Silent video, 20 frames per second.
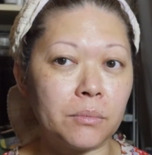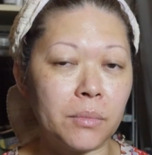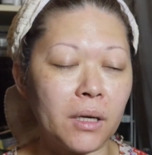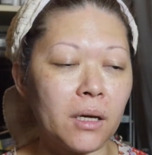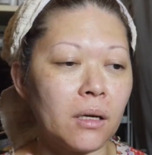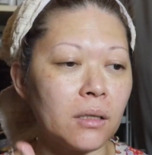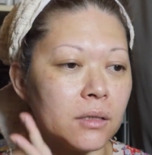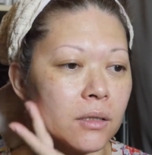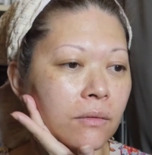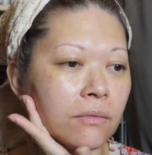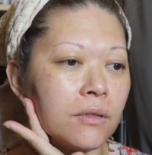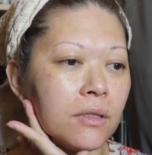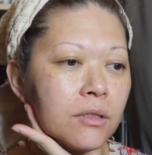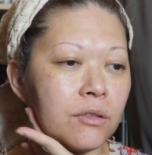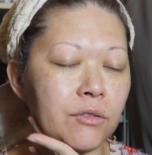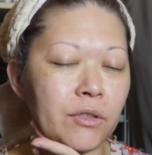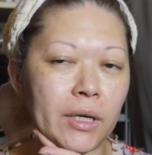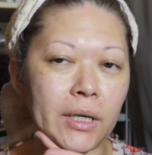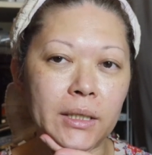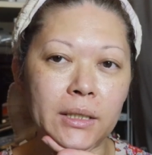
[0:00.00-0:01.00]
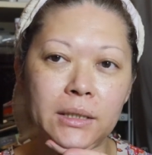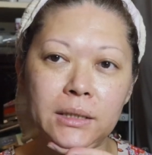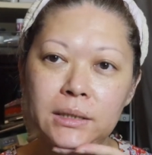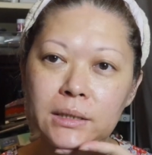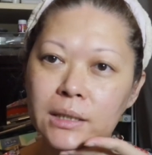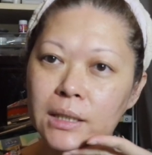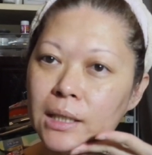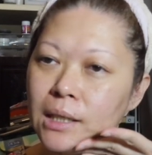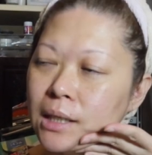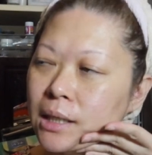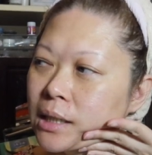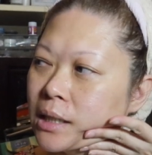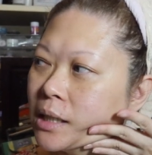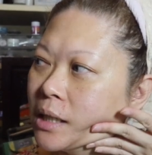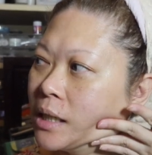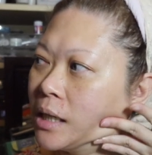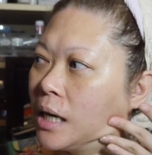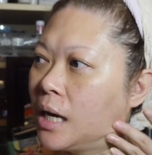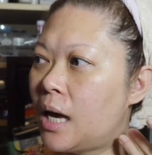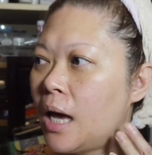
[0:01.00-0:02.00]
because of the dryness,
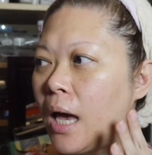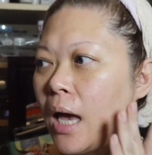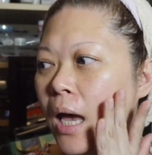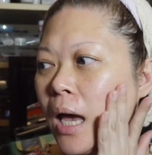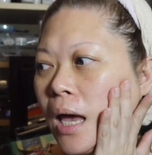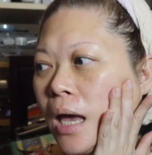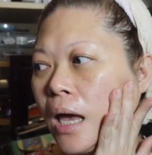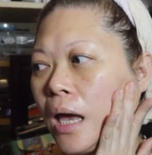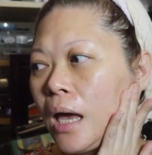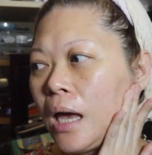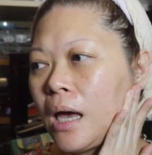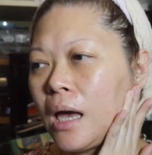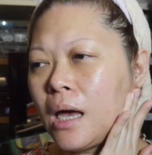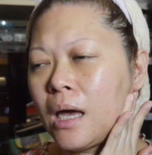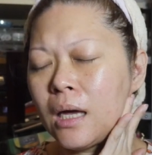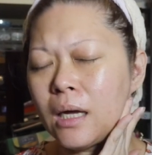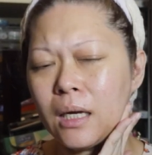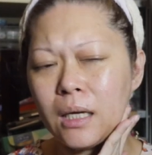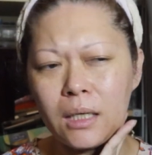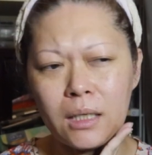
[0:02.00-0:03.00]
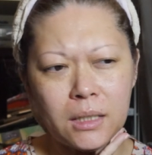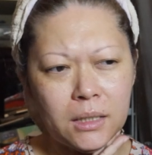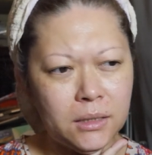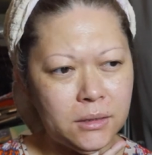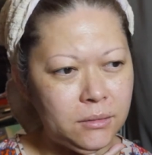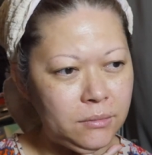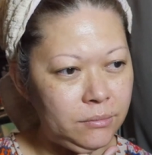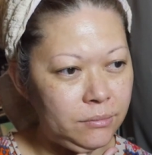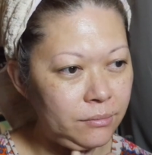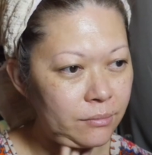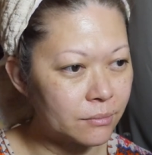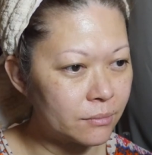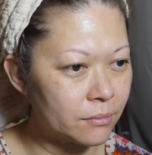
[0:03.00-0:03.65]
and